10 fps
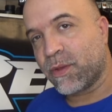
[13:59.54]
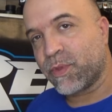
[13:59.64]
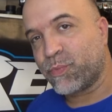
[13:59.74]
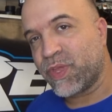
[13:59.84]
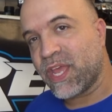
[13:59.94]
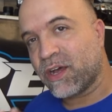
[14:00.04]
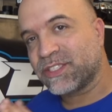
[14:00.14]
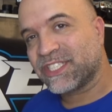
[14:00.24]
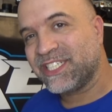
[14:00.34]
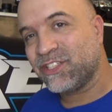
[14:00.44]
the WPL
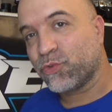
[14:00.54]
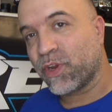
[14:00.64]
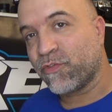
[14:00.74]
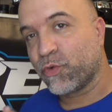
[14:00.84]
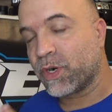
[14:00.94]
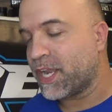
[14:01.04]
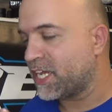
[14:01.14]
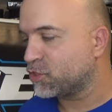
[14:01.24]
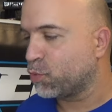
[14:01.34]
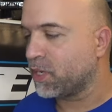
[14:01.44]

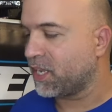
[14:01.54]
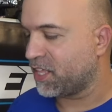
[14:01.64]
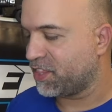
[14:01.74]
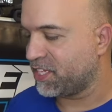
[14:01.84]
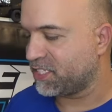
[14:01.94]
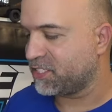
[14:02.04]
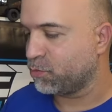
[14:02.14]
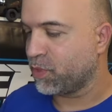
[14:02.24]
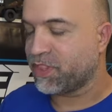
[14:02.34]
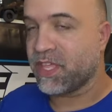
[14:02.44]
C24-1 like
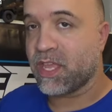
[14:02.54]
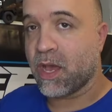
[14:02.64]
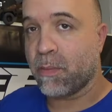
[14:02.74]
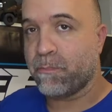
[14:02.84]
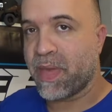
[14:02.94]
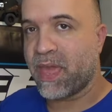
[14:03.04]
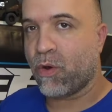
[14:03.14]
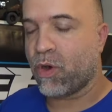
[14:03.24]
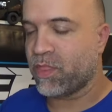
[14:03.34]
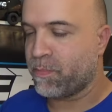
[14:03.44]
this with the
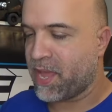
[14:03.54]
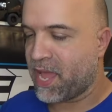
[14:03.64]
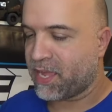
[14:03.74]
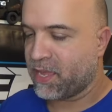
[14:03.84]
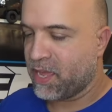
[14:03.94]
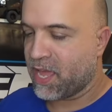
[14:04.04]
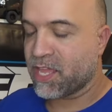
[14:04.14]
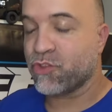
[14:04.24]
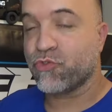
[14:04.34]
bed on the back, and